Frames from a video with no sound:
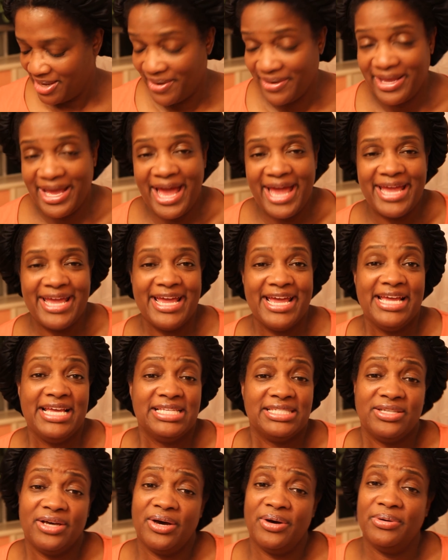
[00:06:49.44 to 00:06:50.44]
Okay,
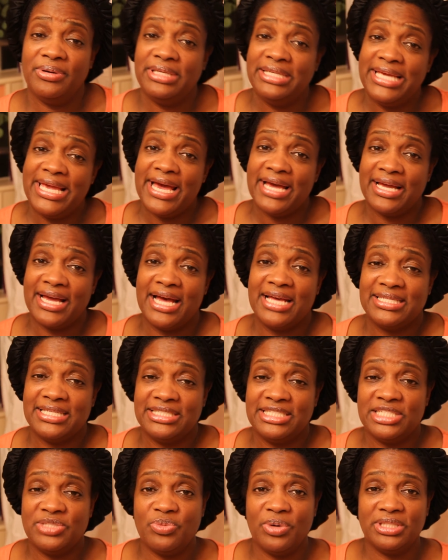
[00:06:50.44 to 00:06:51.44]
so yeah guys,
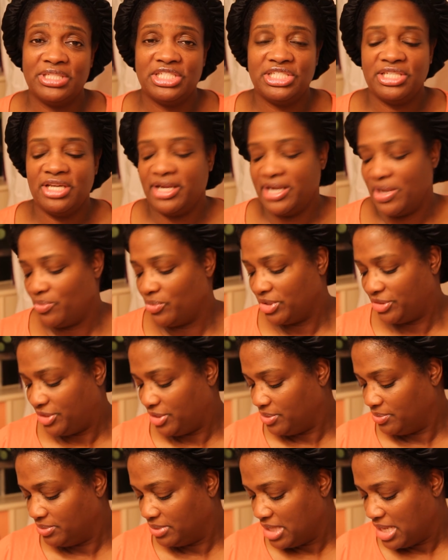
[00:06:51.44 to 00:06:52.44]
I just wanted to share that with
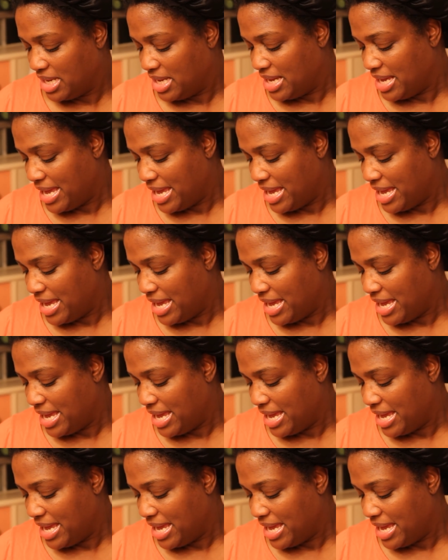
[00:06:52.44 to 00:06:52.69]
you.